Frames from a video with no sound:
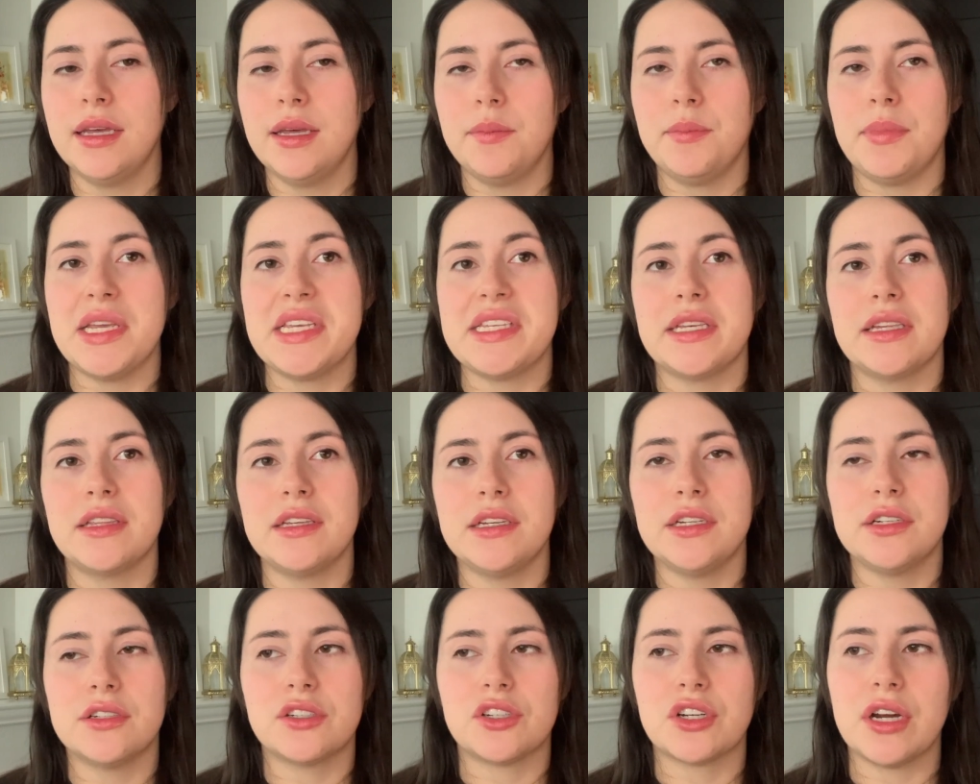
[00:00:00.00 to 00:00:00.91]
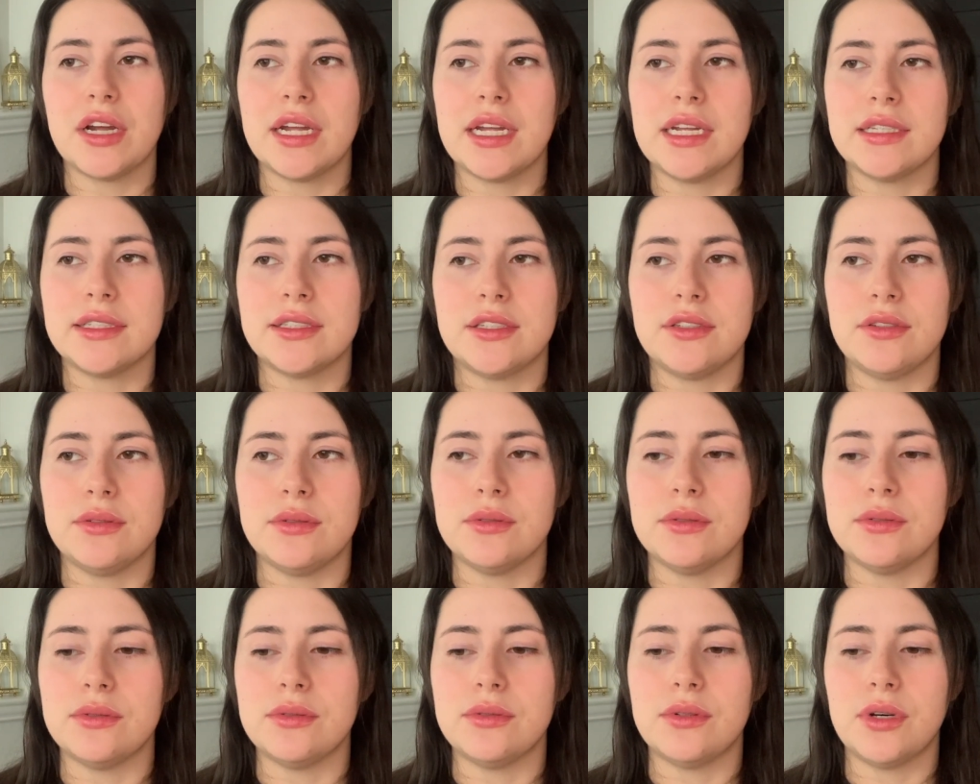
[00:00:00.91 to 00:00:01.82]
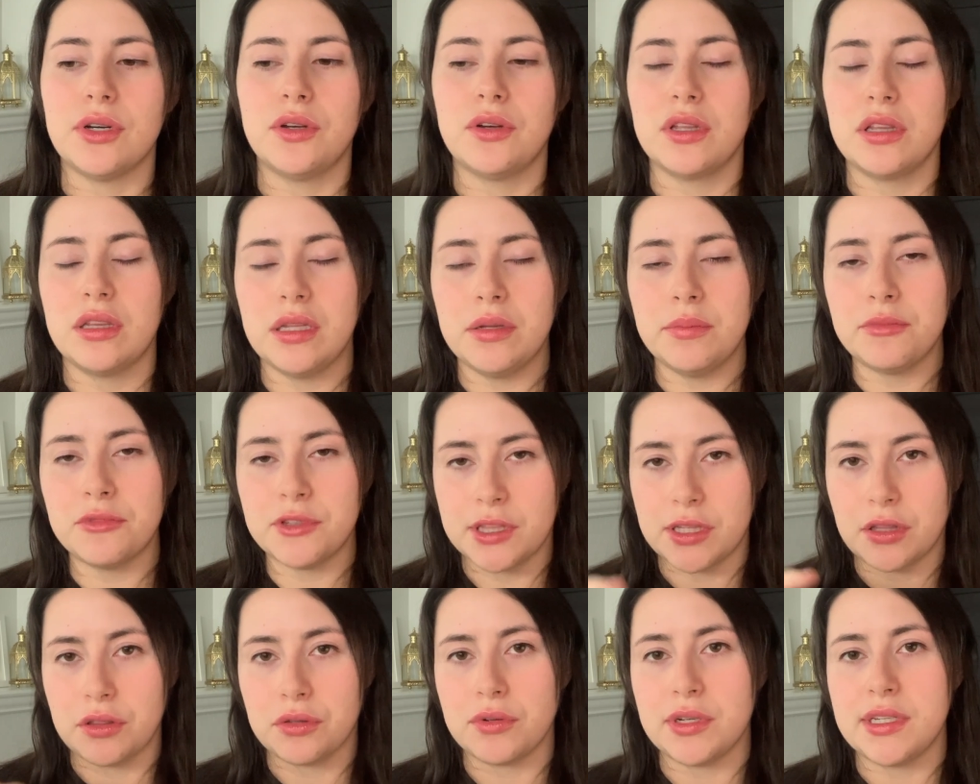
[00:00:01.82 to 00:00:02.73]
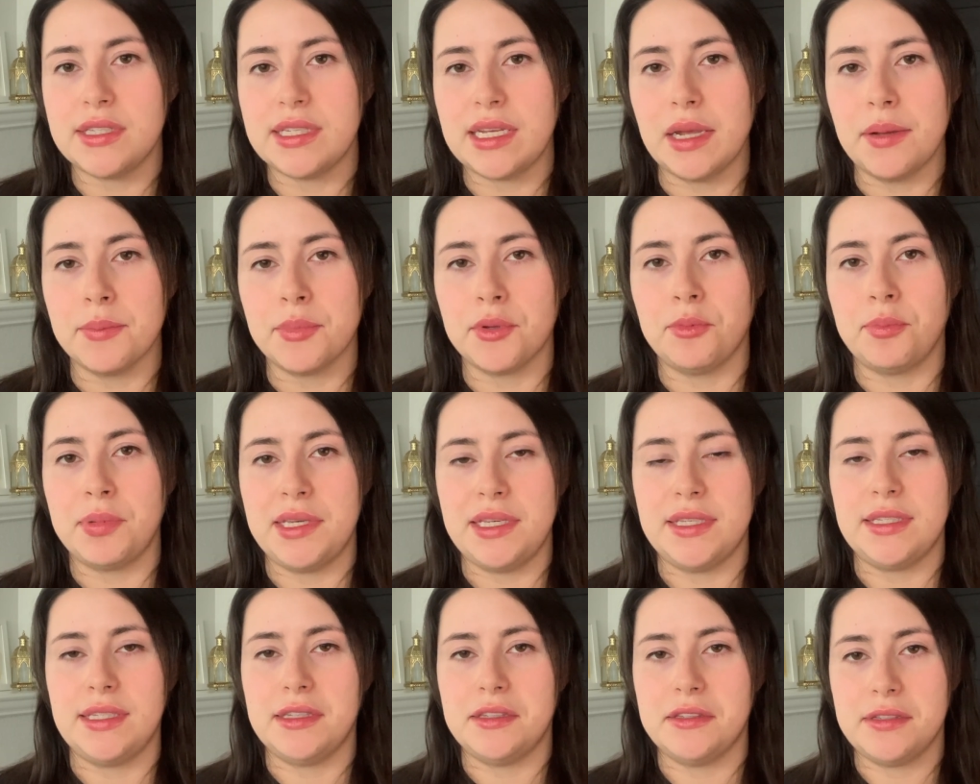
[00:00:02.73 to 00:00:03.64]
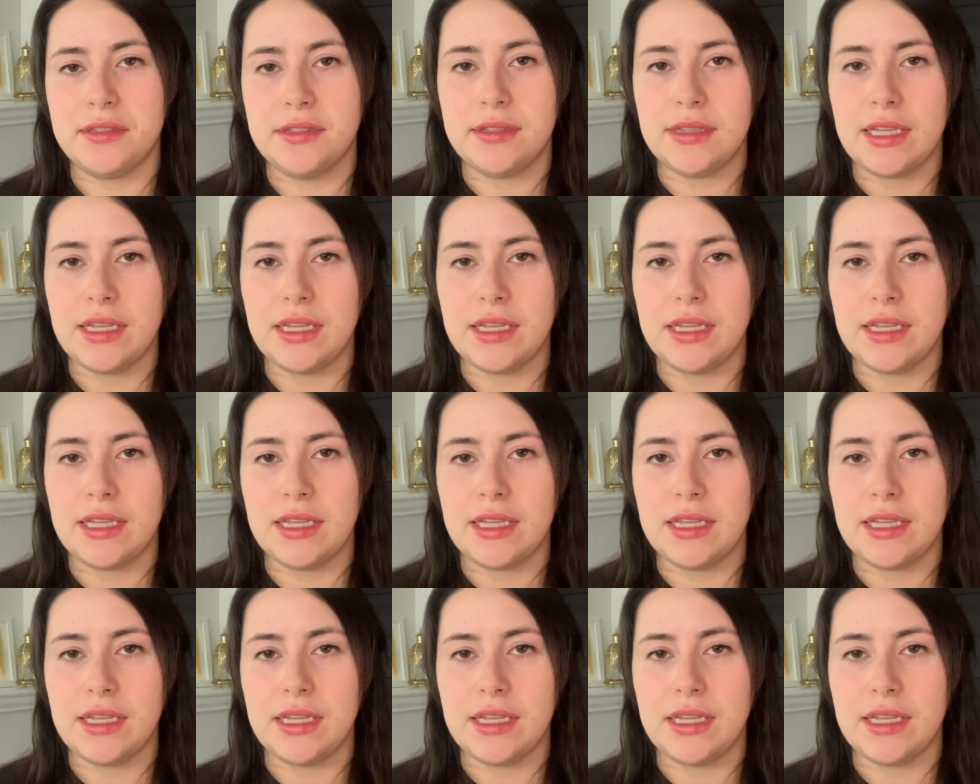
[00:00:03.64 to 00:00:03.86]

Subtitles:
Basically, you're trying to hook them with the 3 sample pieces